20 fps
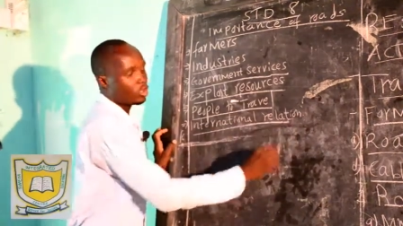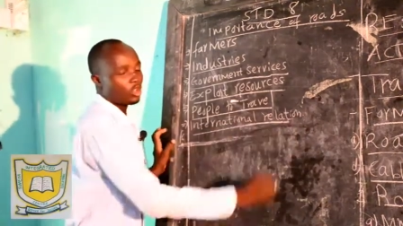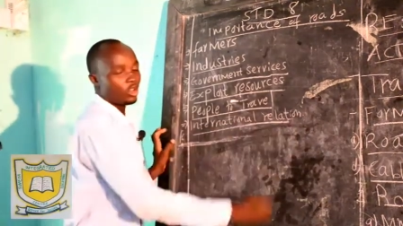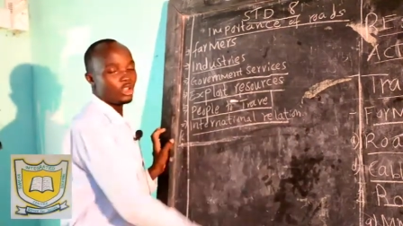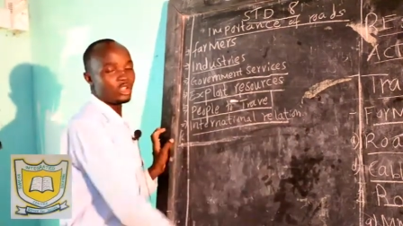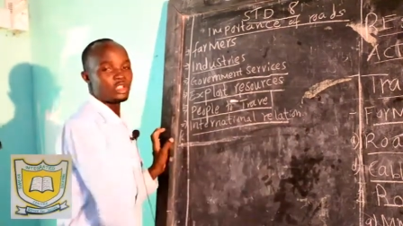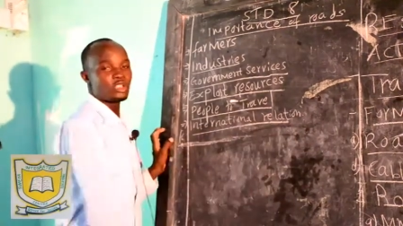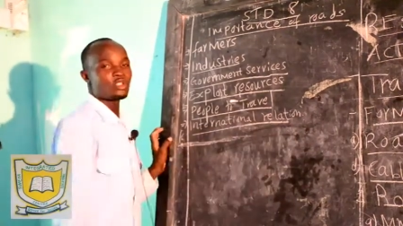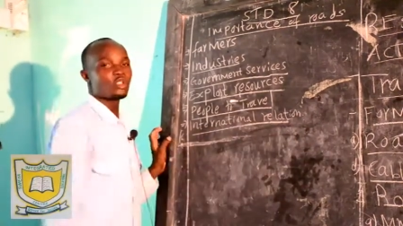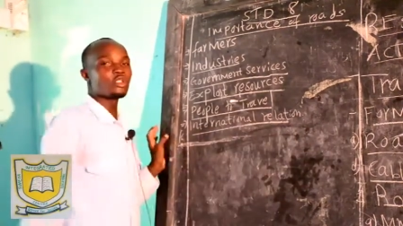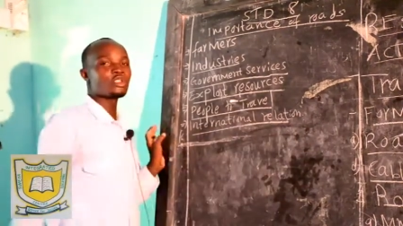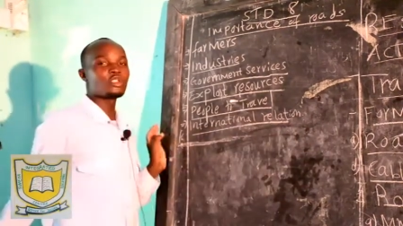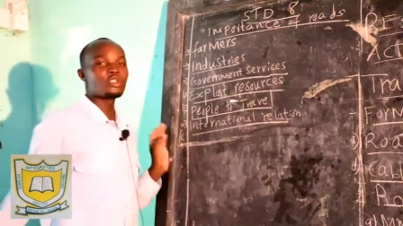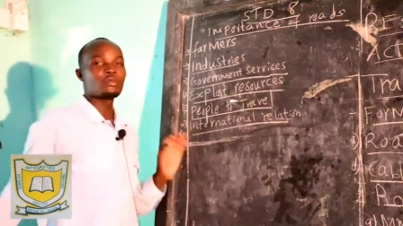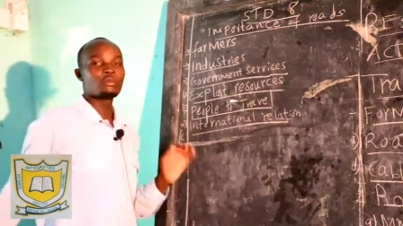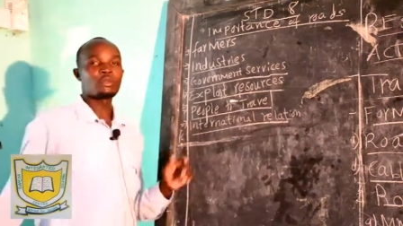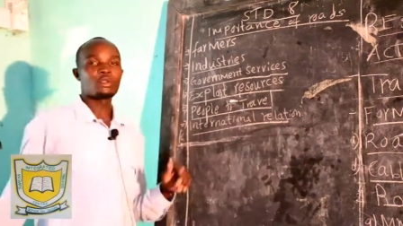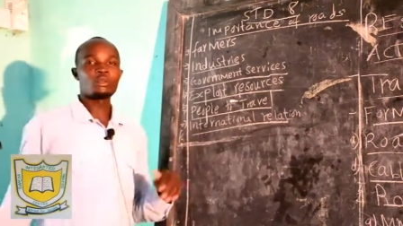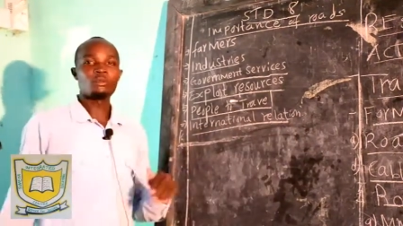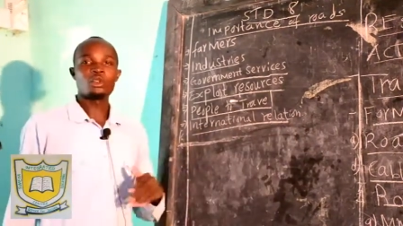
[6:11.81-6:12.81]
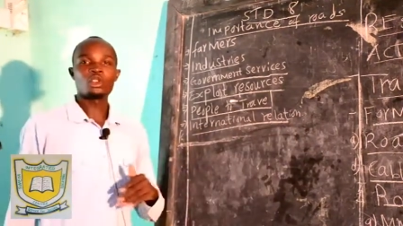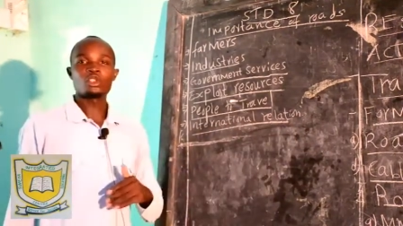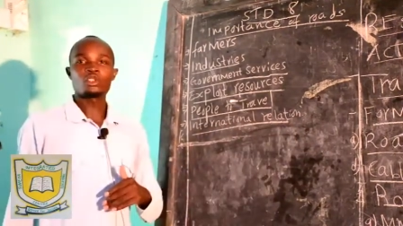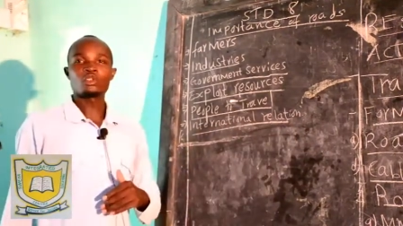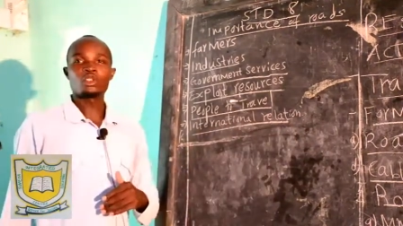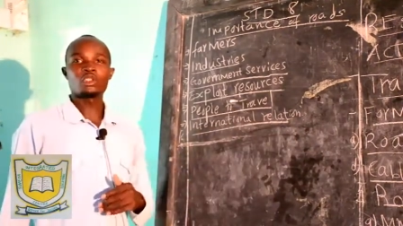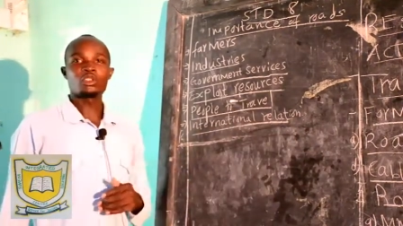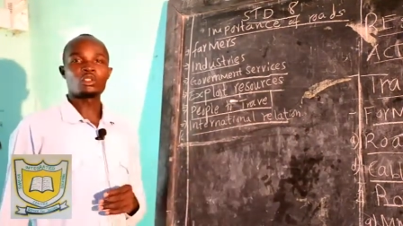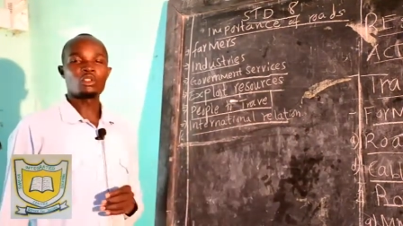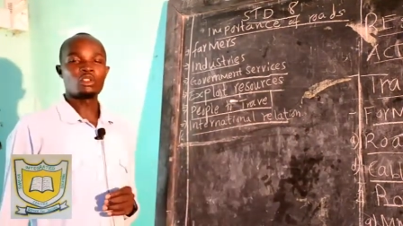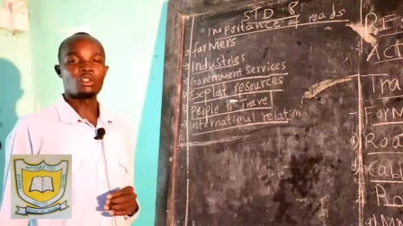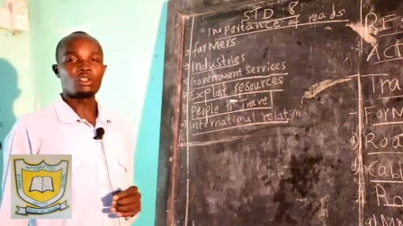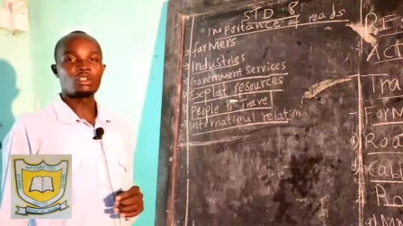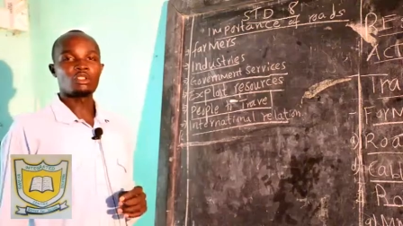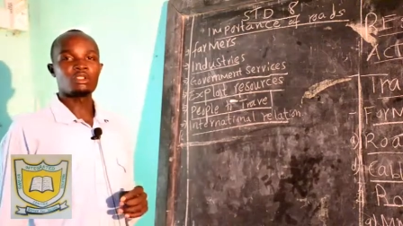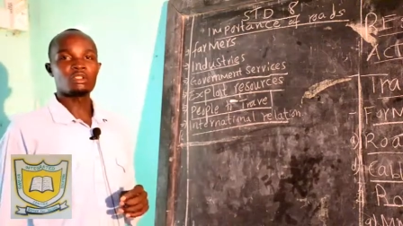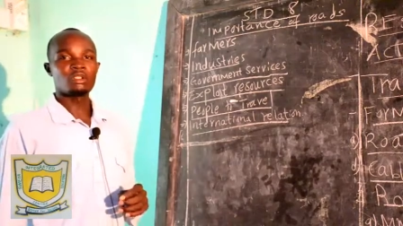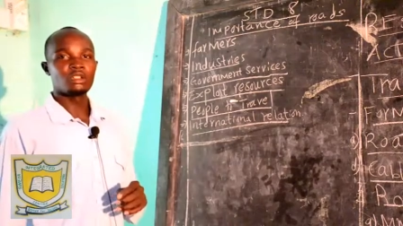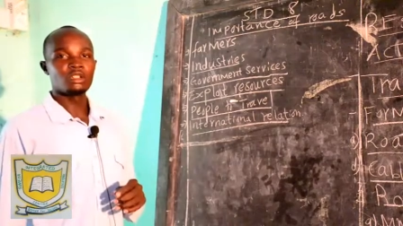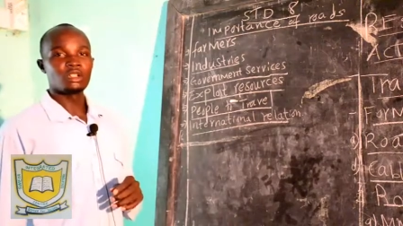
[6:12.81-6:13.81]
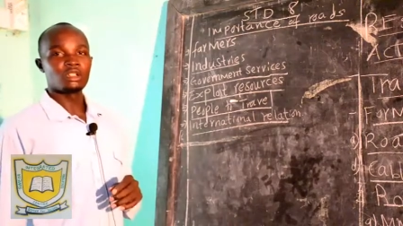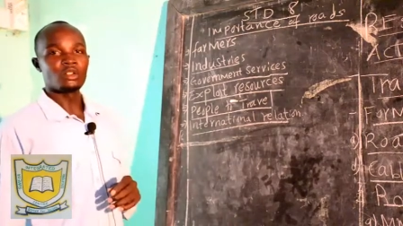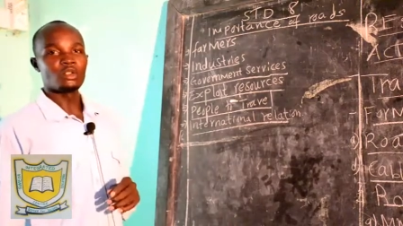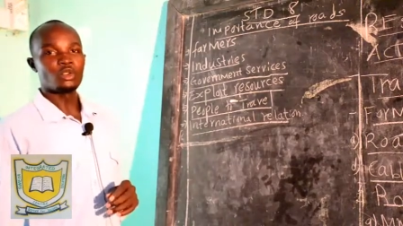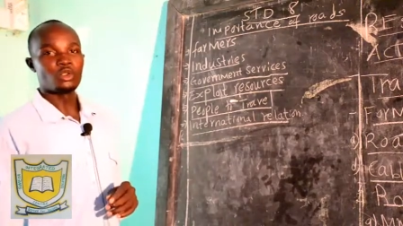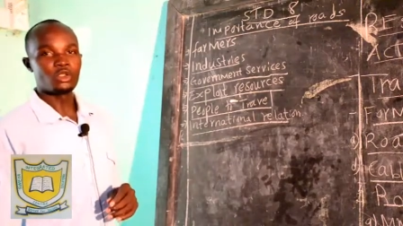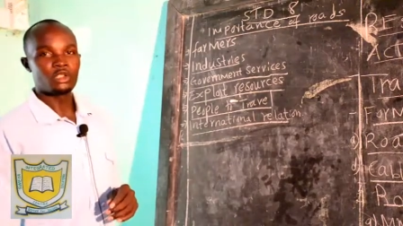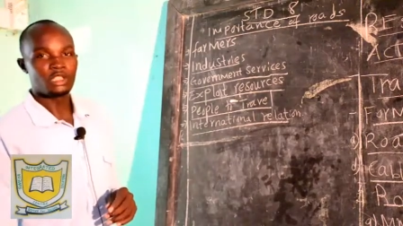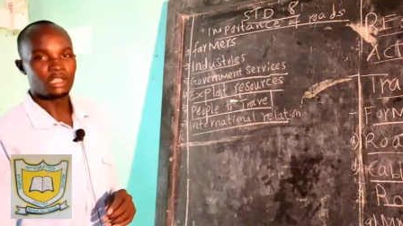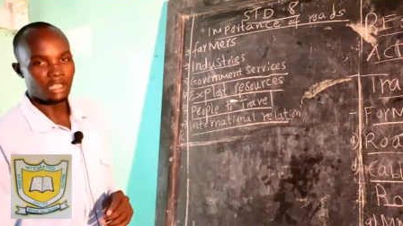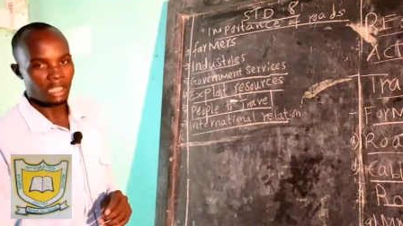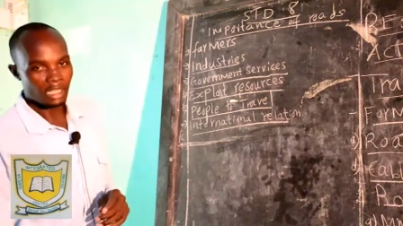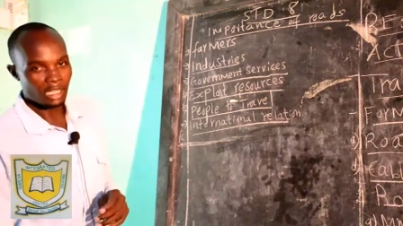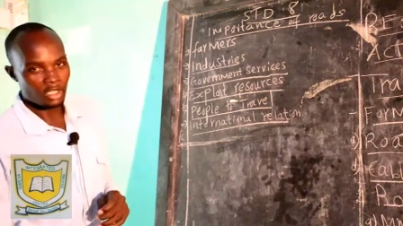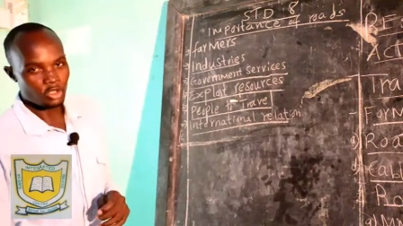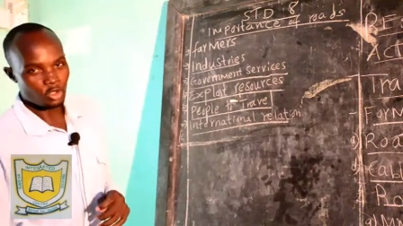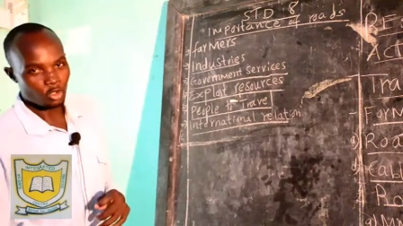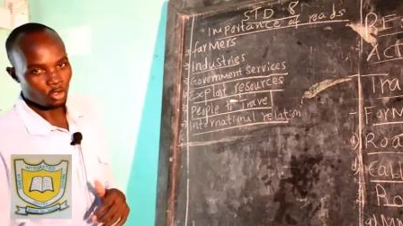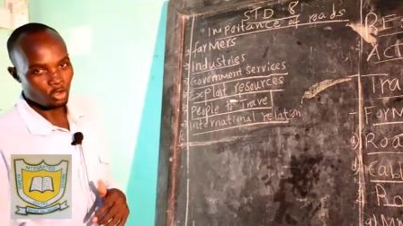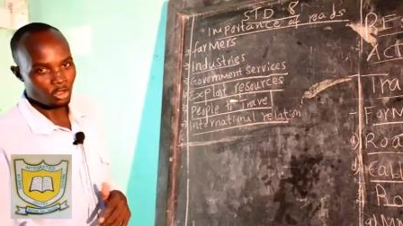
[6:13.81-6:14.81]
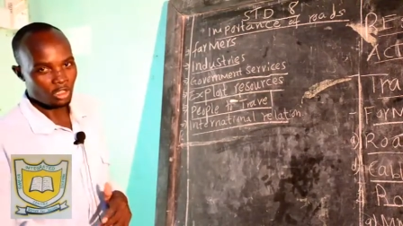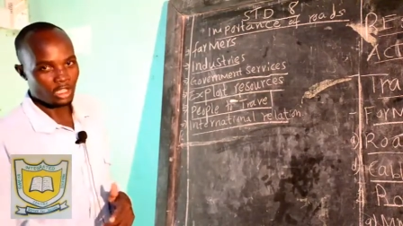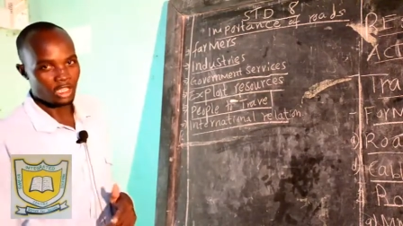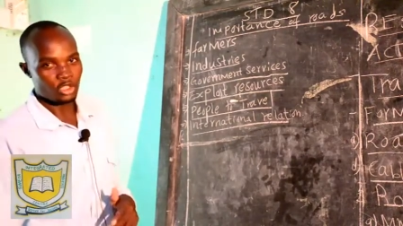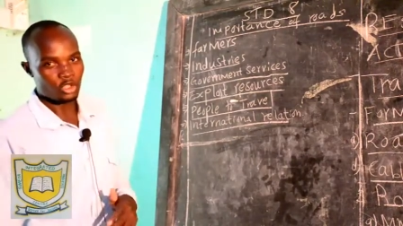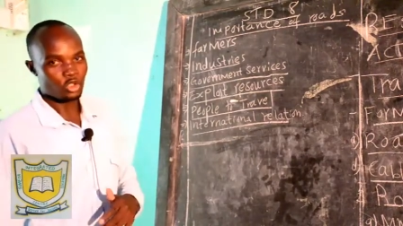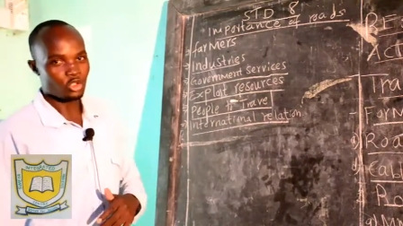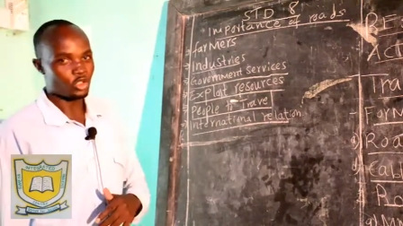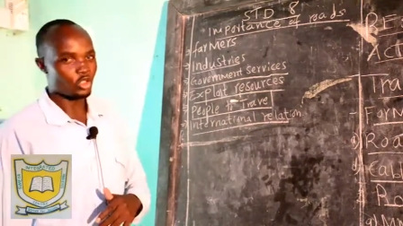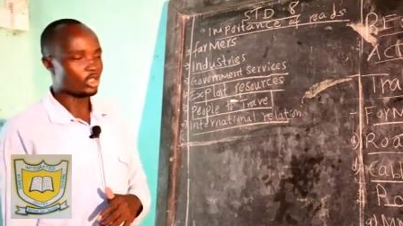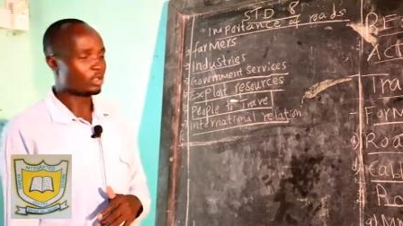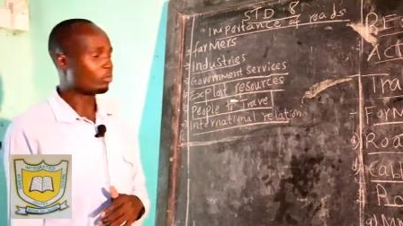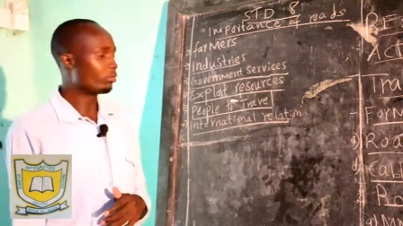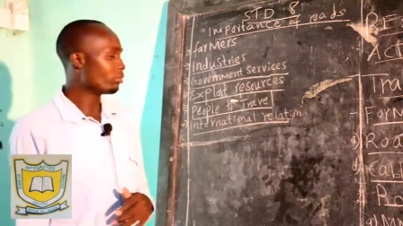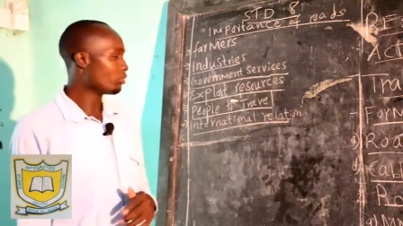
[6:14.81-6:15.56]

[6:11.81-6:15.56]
roads also promotes what we call good international relationship.